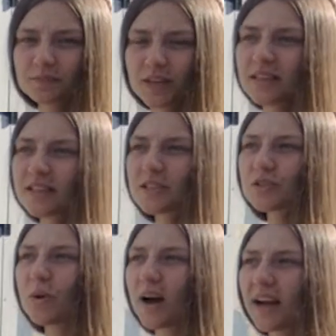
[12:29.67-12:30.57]
And this is
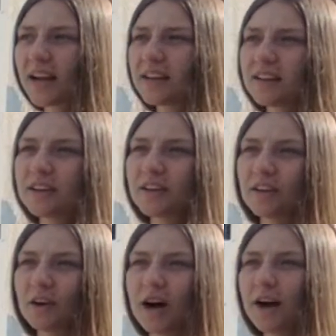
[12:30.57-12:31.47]
why
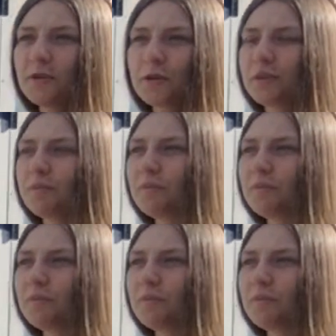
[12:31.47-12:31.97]
100